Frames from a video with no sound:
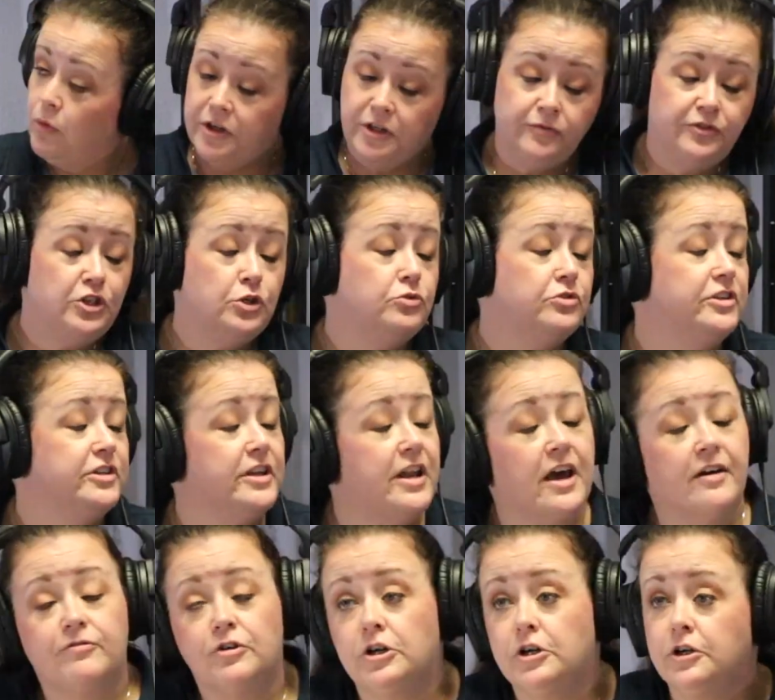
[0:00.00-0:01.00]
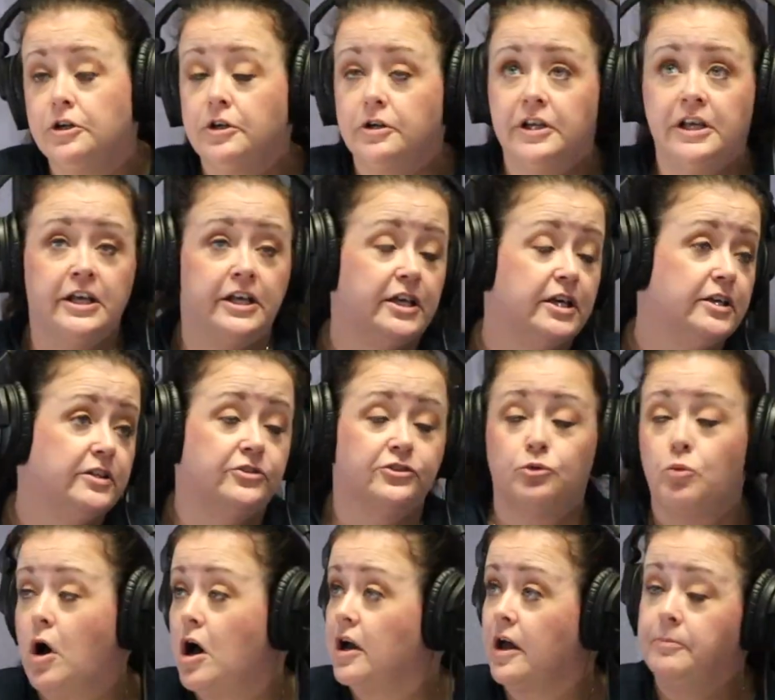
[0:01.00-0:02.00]
What if you never
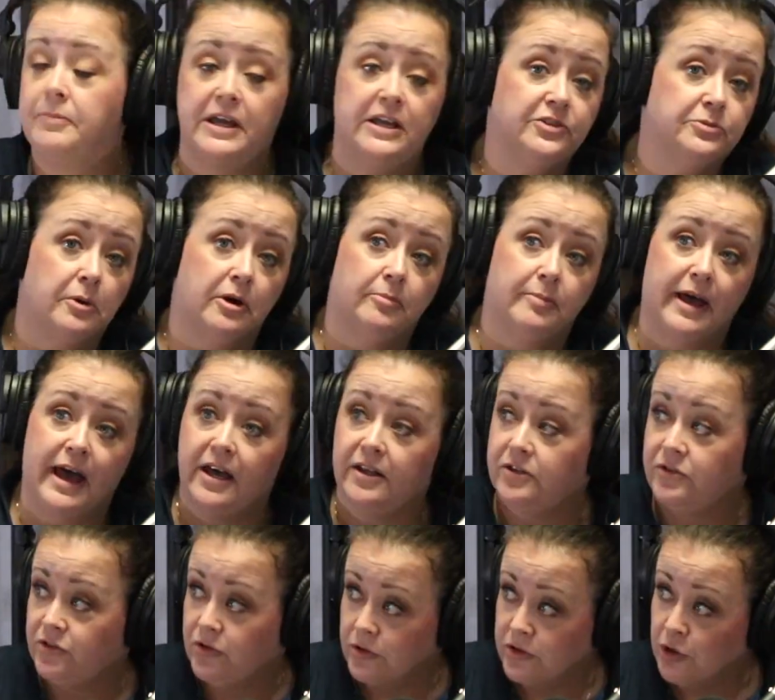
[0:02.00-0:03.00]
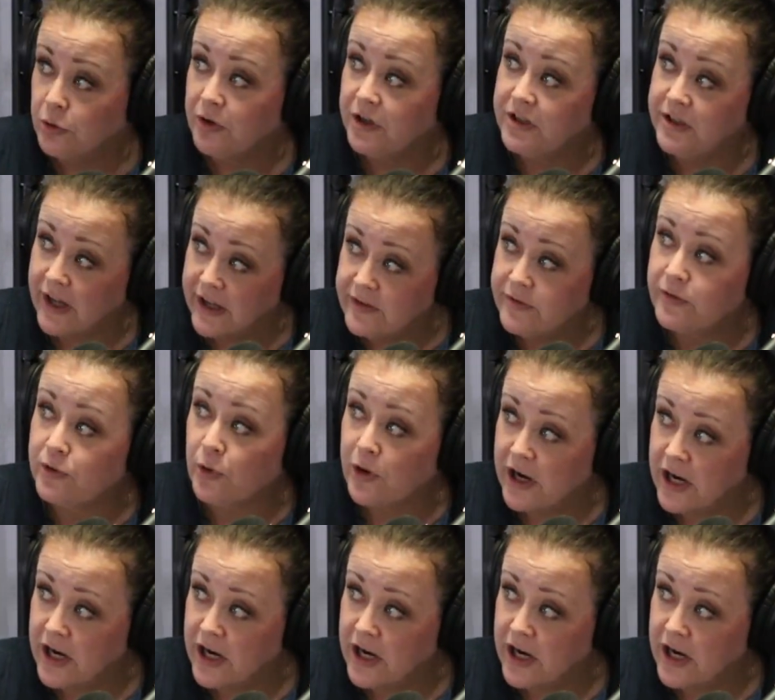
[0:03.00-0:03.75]
swung a baseball bat until you were in 9th grade?